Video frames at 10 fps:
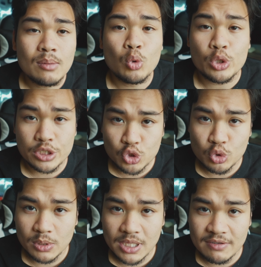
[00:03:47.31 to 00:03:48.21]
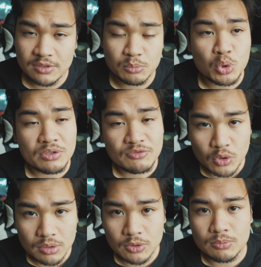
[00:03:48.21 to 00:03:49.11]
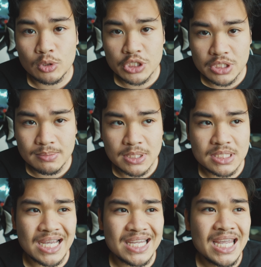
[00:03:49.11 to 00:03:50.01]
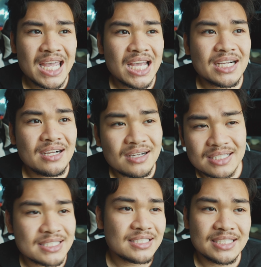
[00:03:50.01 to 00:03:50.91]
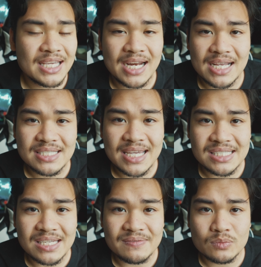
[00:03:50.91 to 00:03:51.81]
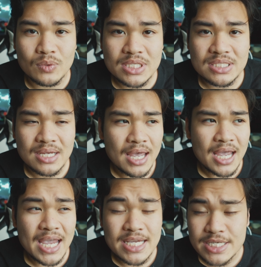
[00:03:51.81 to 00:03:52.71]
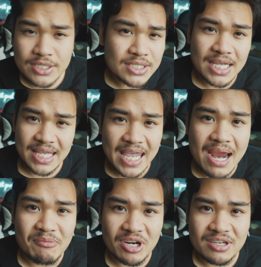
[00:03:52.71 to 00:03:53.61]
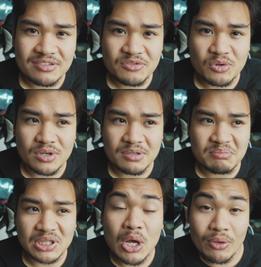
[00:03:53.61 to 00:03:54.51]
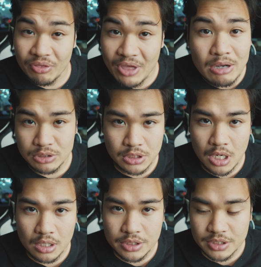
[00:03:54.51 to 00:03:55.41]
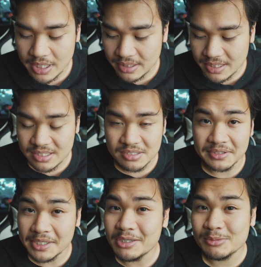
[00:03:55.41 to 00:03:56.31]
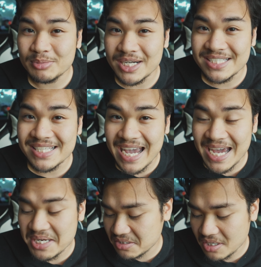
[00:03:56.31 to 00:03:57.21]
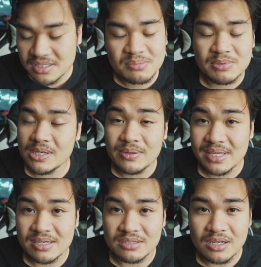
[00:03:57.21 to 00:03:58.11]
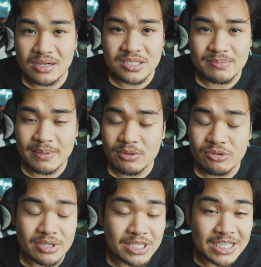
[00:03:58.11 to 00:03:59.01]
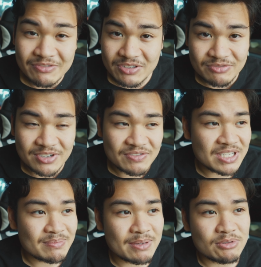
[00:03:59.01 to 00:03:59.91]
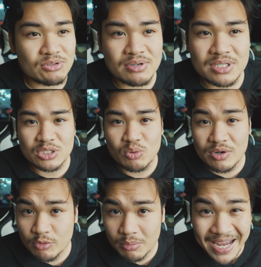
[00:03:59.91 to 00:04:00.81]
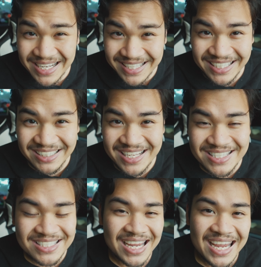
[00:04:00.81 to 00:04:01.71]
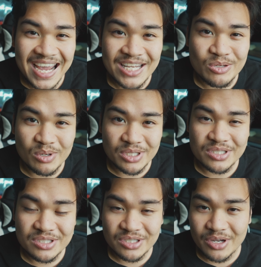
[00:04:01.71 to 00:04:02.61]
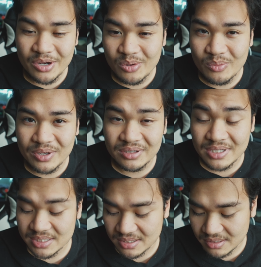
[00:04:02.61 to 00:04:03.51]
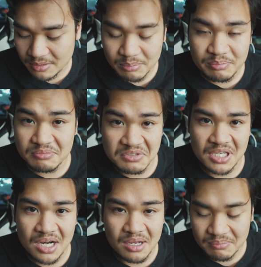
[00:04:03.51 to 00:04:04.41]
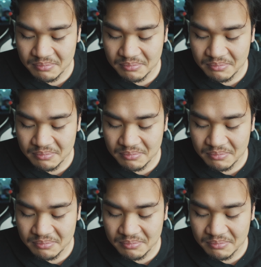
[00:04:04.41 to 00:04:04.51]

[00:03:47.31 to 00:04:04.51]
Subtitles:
more consumer level, more affordable, more cheap, because I constantly get asked, hey David, what's a good camera for below $1,000? And this is literally priced at just below $1,000. Maybe throw in a nifty 50, maybe throw 24 pancake lens, and you are good to go with this little setup.